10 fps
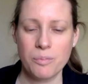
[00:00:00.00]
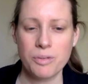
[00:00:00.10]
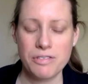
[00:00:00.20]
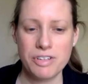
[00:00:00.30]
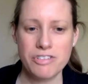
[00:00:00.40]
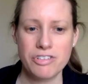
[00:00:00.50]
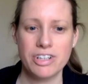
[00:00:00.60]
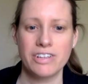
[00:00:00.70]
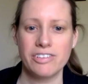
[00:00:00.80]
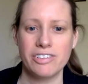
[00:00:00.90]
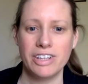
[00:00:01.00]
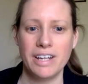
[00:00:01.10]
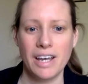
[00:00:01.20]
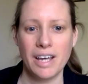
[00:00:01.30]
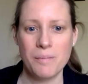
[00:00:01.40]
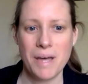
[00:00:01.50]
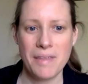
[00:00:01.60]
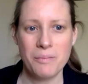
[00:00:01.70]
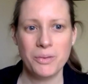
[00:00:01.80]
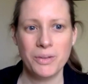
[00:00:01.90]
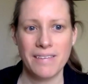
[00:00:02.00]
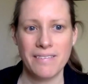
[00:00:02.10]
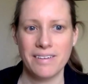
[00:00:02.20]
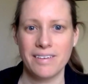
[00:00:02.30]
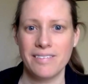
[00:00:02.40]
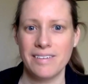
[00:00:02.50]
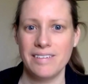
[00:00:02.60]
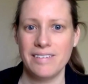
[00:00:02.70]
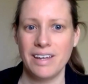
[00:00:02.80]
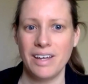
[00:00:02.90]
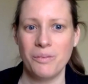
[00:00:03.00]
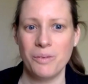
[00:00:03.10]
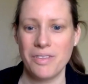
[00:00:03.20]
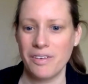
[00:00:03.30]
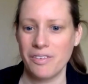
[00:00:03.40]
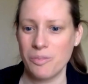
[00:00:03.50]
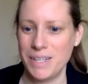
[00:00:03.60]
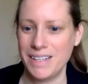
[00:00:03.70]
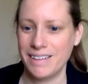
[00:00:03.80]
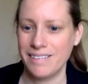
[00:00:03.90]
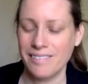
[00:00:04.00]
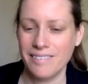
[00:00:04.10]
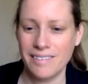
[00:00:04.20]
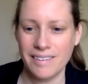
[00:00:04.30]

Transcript: brief introduction, and then we'll get started with our speakers.